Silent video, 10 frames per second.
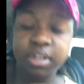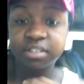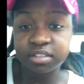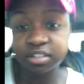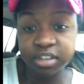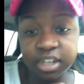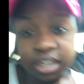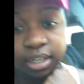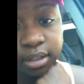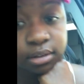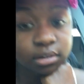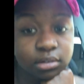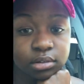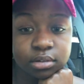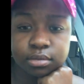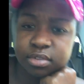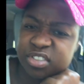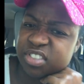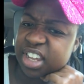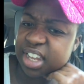It's day
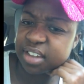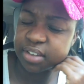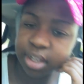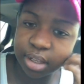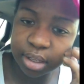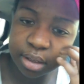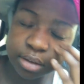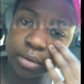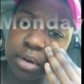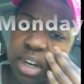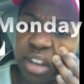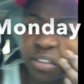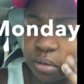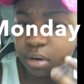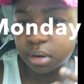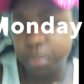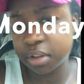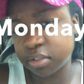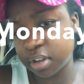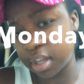5, I guess, or day 4. It
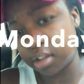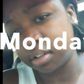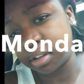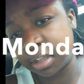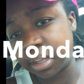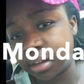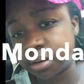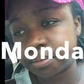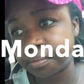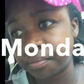depends on how you look at it.